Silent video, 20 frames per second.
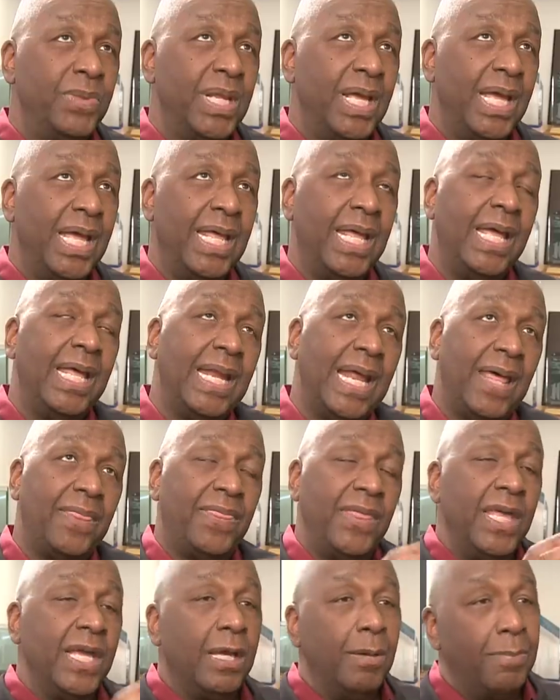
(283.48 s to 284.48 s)
And I
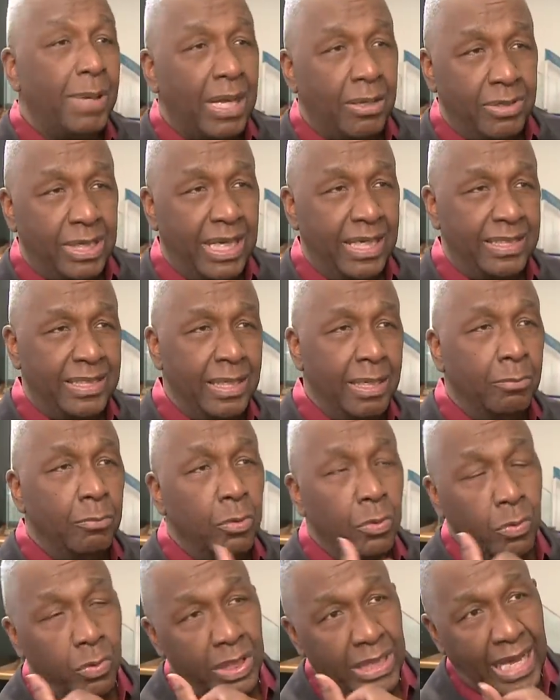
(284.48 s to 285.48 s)
think about that,
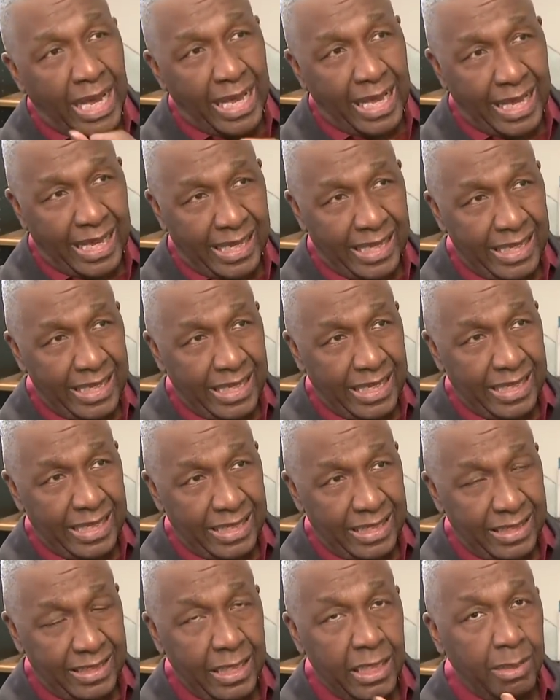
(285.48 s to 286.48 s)
Tim, when I
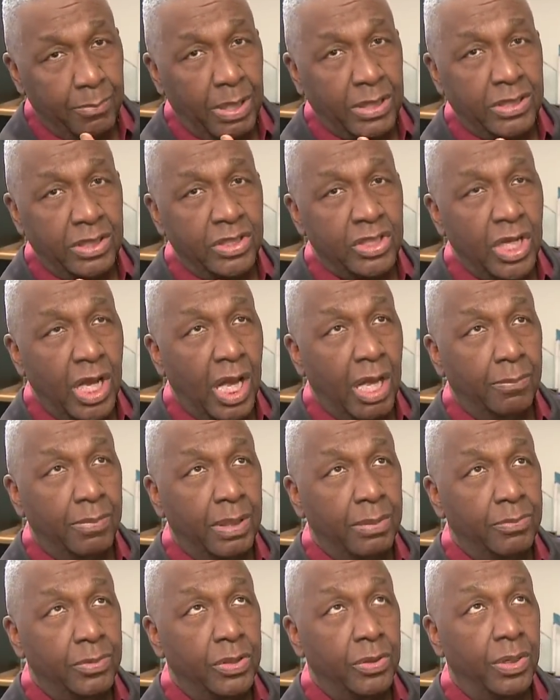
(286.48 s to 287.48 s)
think about the job
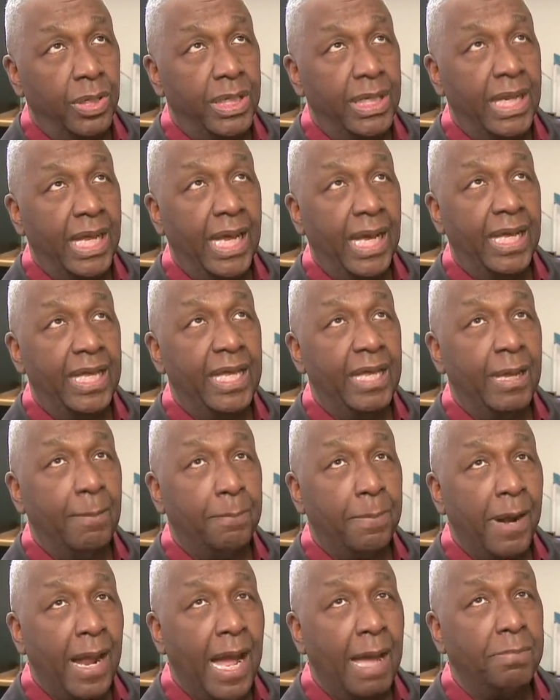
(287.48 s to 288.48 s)
I'm doing now.
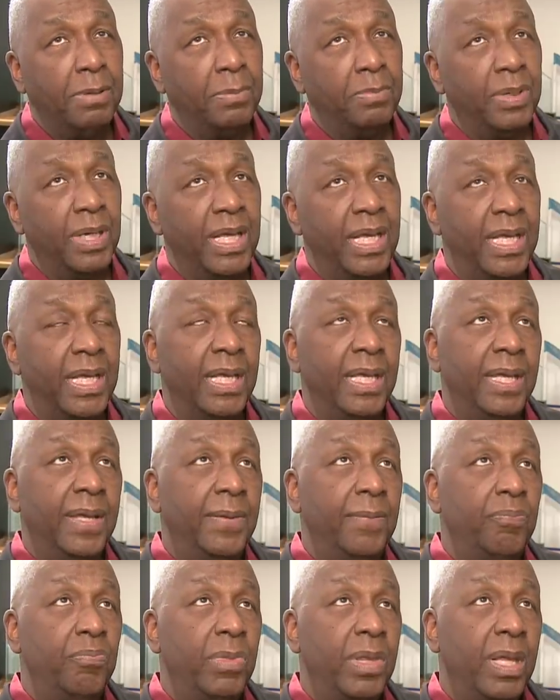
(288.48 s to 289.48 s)
Probably
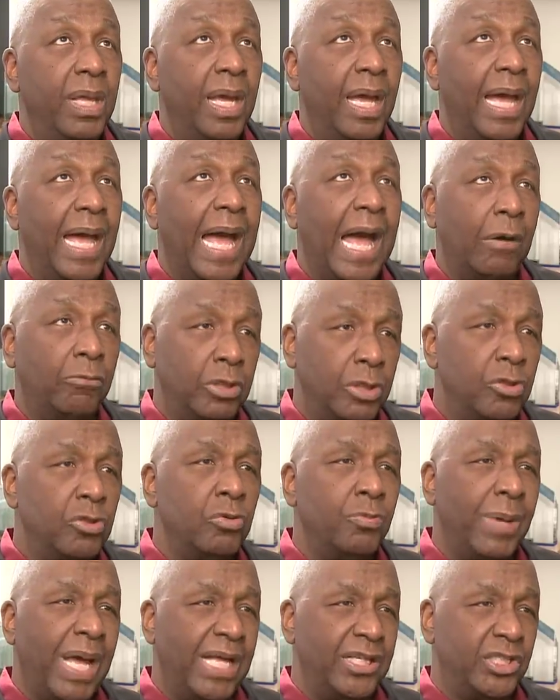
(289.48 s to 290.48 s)
I would do
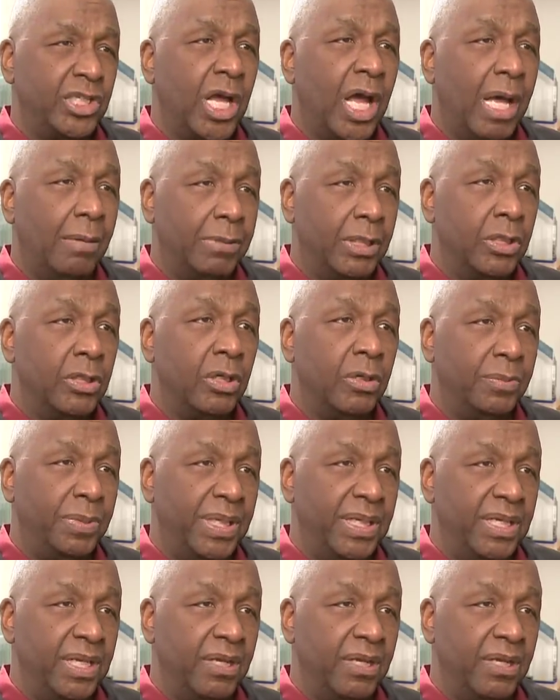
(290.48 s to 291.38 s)
my job a little bit